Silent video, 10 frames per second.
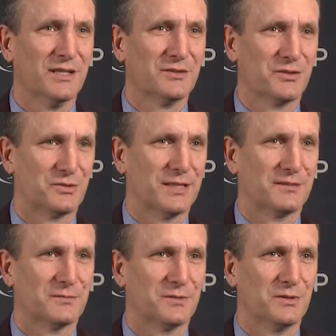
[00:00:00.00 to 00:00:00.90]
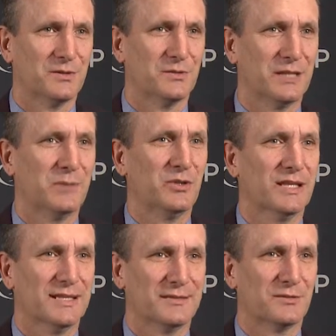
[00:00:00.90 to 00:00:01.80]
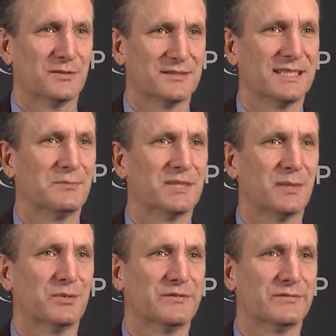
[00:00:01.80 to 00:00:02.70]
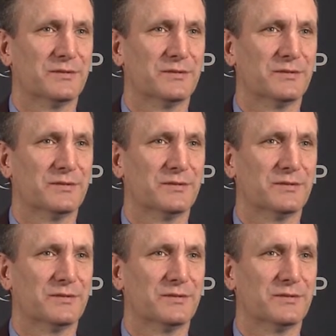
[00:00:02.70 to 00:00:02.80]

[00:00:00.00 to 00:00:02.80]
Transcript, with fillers: should try to you know emulate sort of the same type of